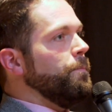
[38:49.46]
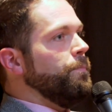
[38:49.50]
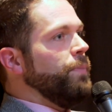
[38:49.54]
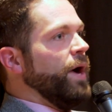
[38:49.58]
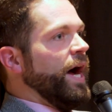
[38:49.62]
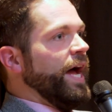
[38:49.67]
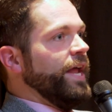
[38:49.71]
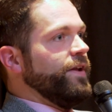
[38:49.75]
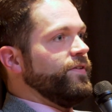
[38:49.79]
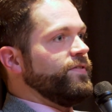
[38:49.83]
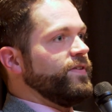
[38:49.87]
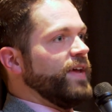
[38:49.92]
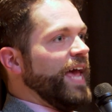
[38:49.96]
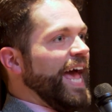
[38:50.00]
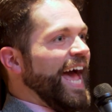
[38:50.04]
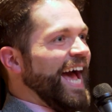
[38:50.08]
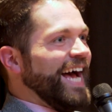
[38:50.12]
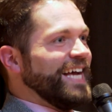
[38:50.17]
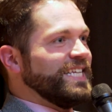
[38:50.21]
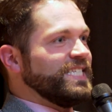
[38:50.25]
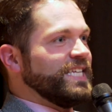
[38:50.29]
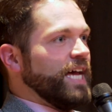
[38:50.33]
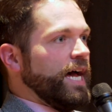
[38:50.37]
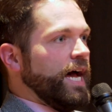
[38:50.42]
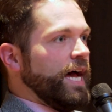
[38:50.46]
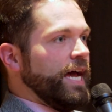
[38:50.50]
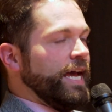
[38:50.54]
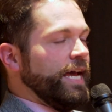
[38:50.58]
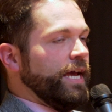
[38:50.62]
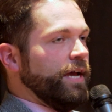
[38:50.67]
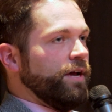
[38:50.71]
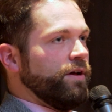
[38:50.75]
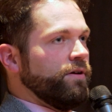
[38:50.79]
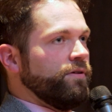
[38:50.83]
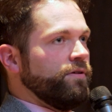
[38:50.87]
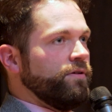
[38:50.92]
But as
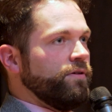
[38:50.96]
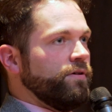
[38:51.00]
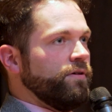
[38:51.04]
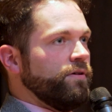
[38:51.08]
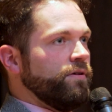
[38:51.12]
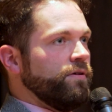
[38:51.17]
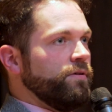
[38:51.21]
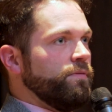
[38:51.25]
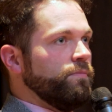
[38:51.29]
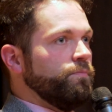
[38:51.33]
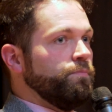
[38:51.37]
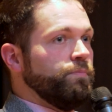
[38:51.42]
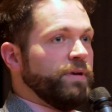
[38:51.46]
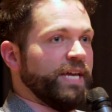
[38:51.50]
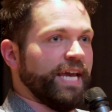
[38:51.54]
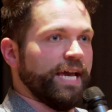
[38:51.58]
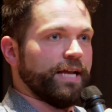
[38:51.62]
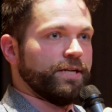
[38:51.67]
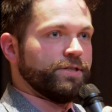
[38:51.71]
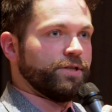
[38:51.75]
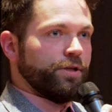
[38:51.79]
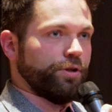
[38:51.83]
I began